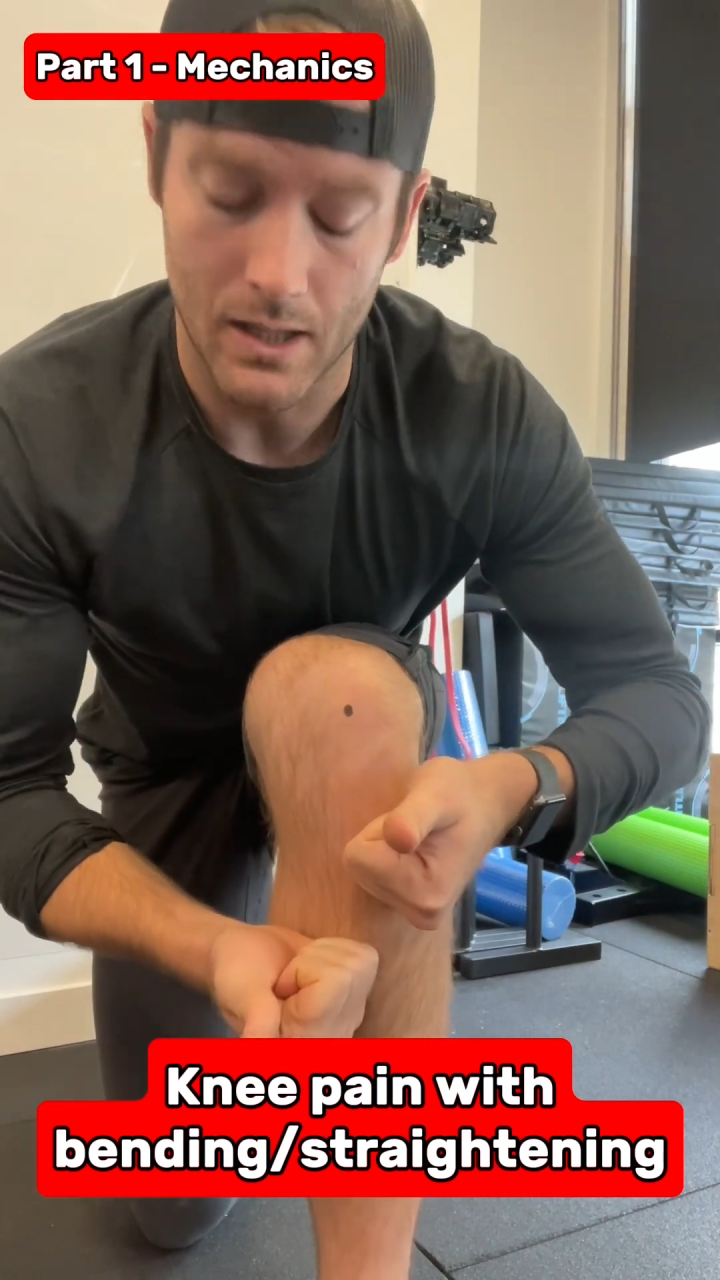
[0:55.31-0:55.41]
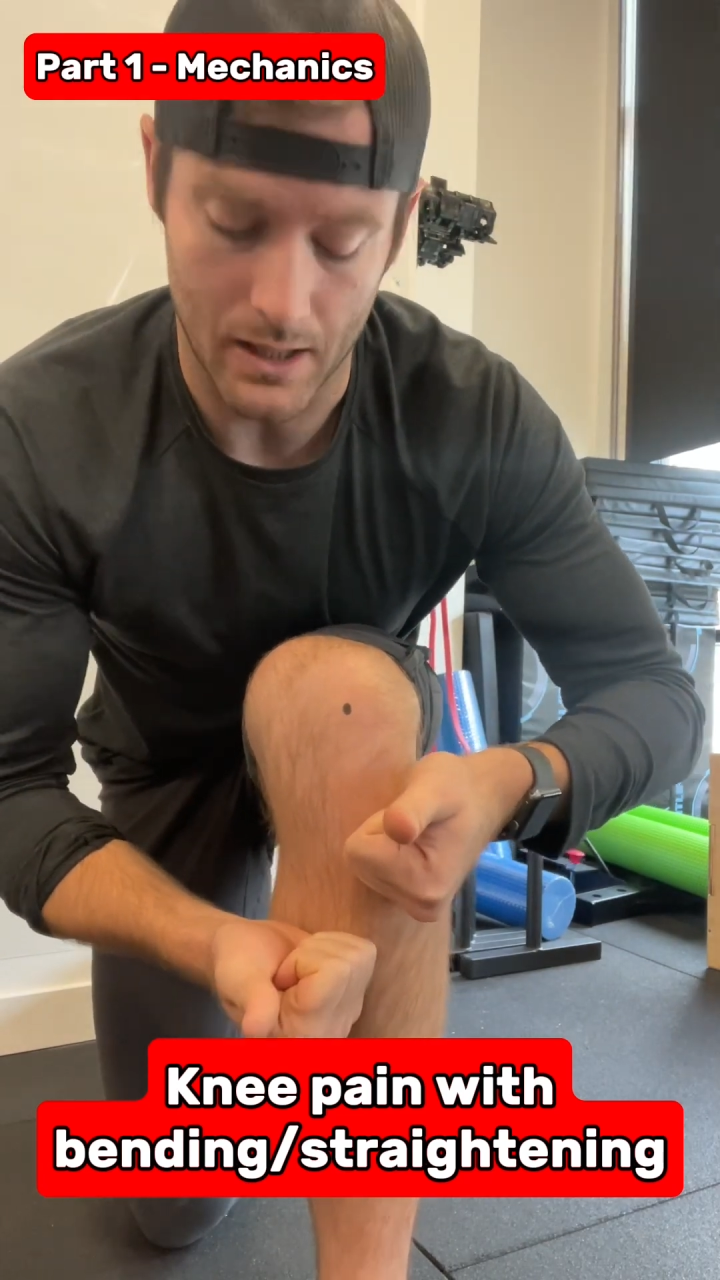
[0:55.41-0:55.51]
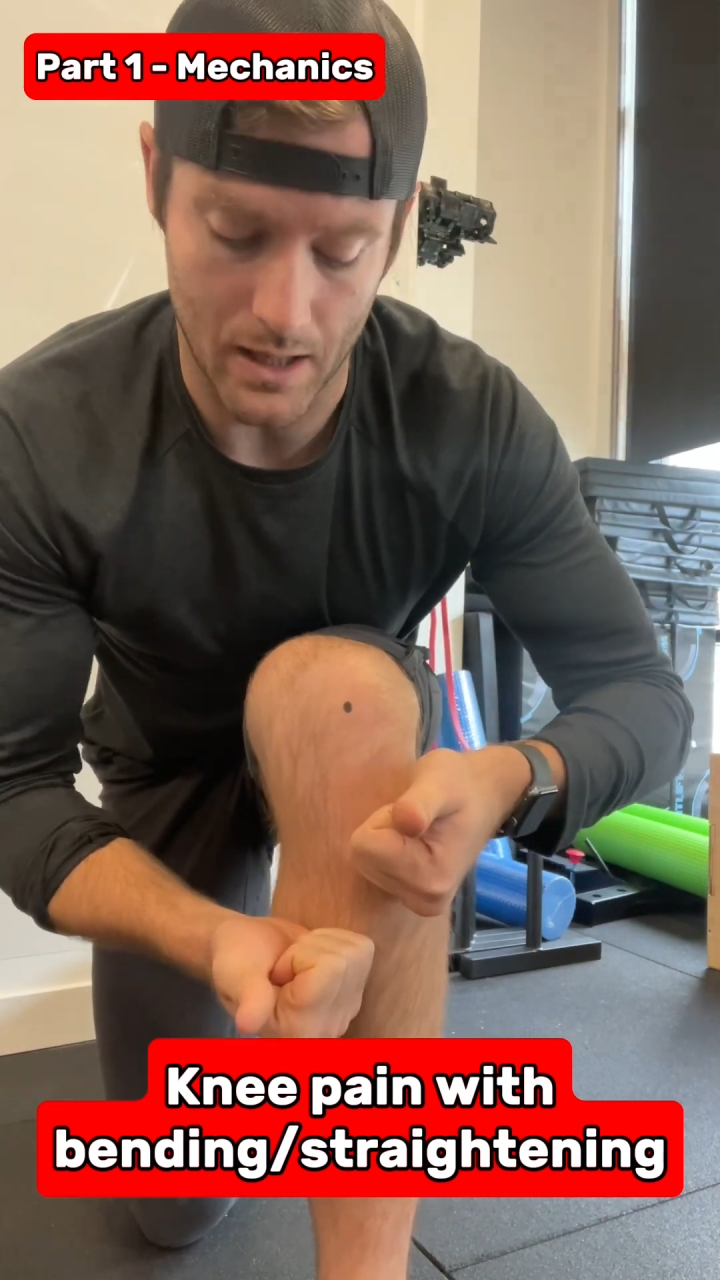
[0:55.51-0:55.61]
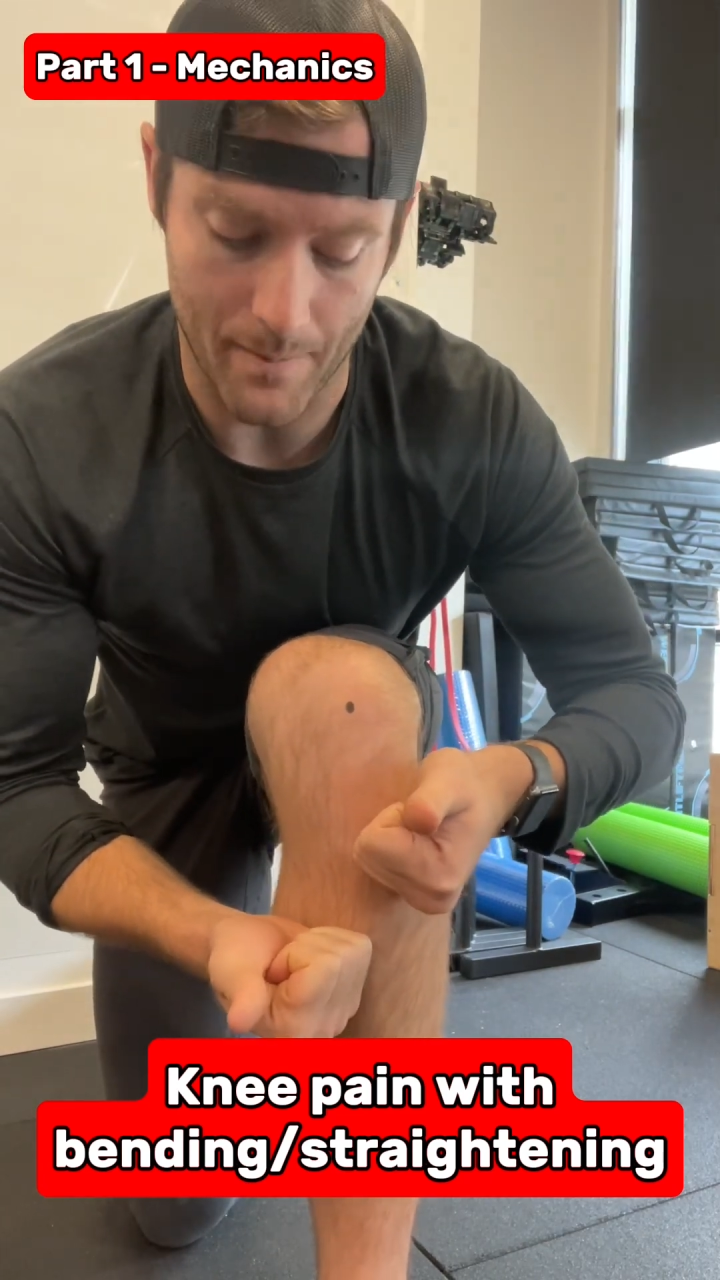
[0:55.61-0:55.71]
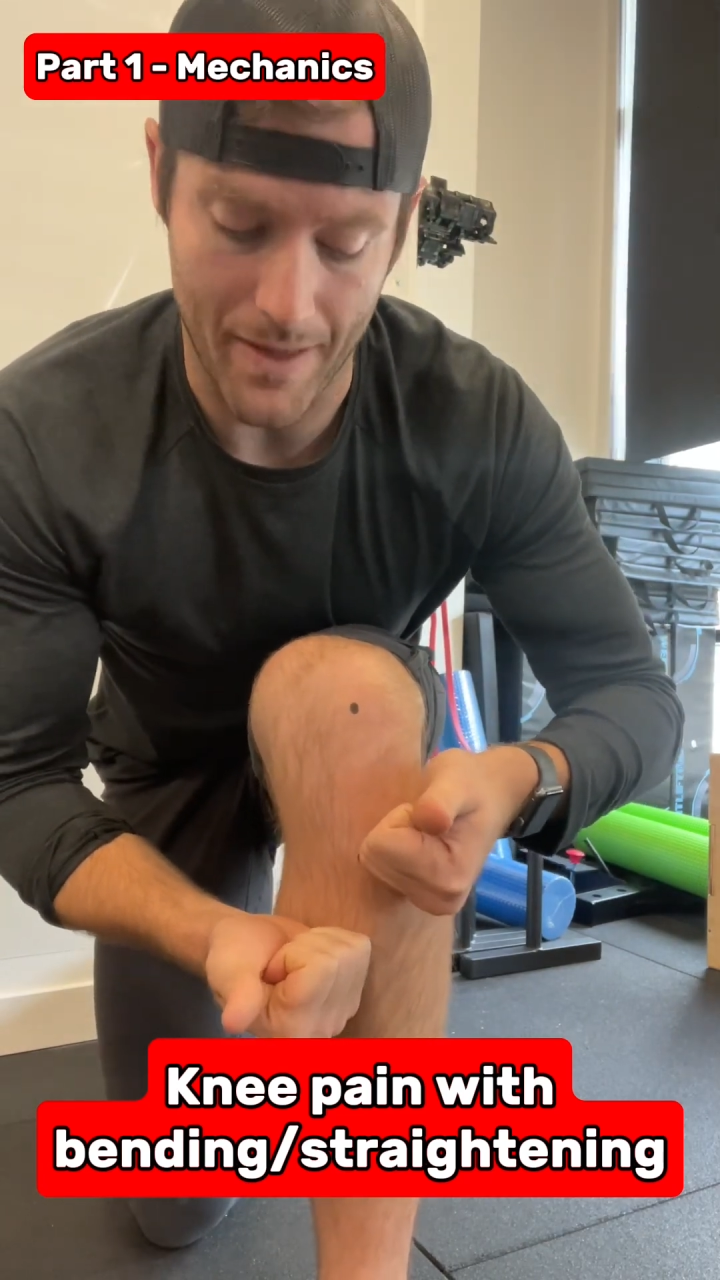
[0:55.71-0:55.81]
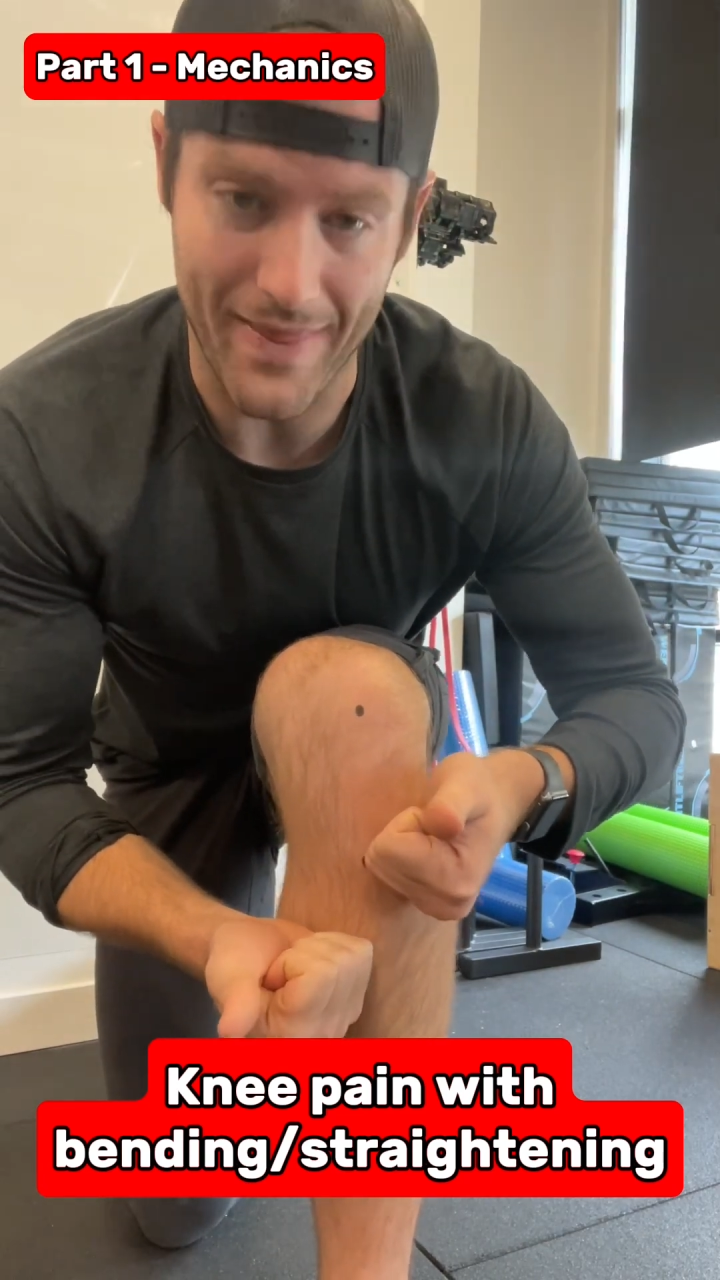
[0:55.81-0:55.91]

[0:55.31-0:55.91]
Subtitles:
And